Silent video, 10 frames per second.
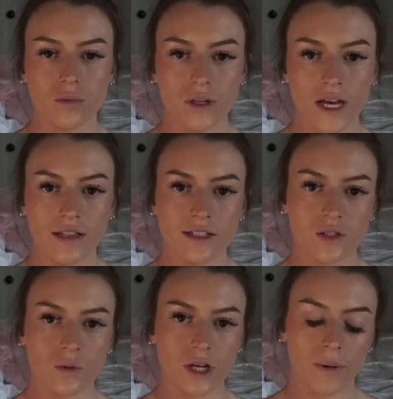plane. This
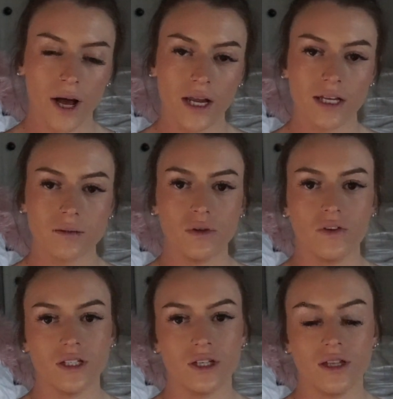is when your body is
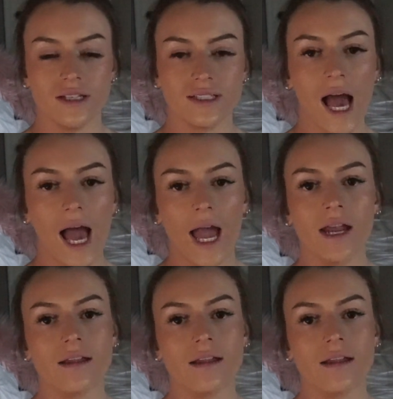moving to the side.